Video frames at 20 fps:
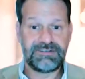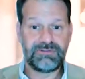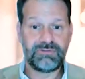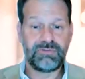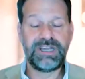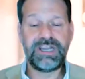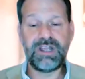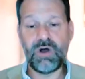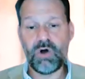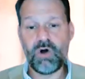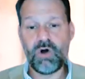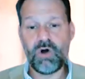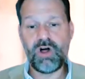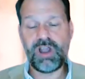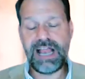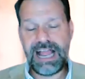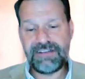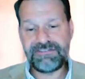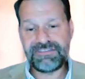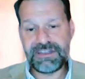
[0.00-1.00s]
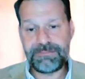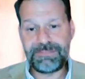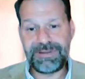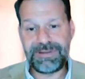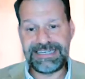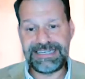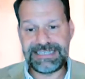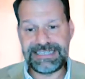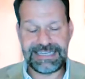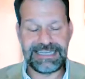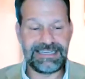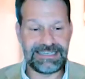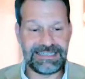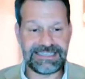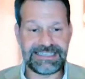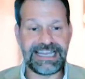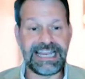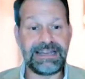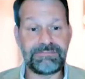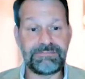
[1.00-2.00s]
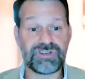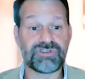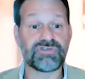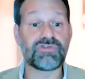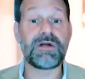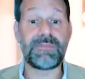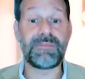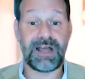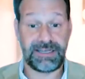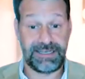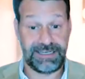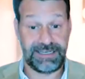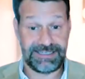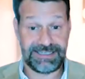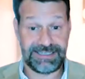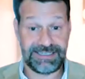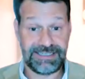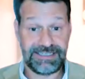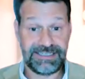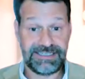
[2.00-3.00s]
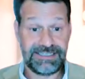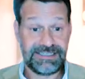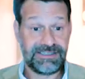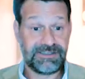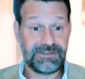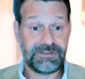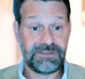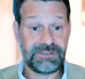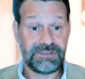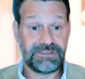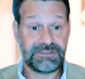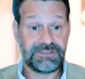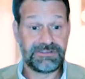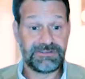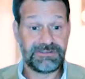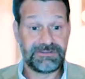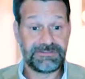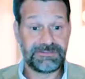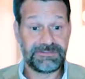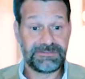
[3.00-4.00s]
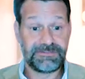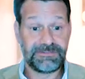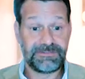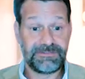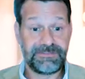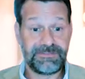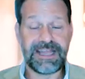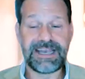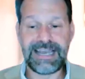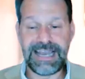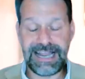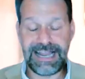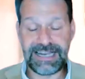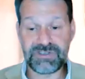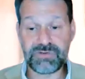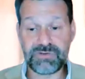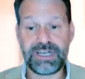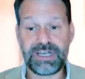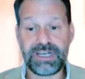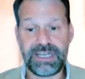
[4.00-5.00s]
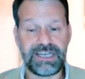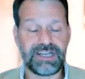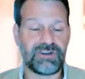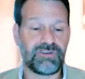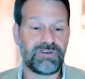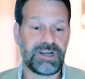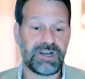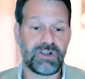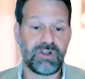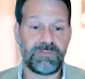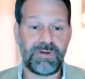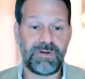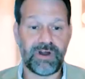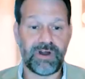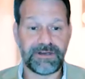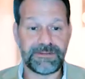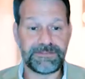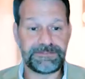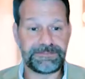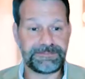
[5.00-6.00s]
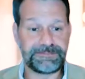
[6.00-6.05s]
We all have to beat to the same drum on this. And that's really the critical part.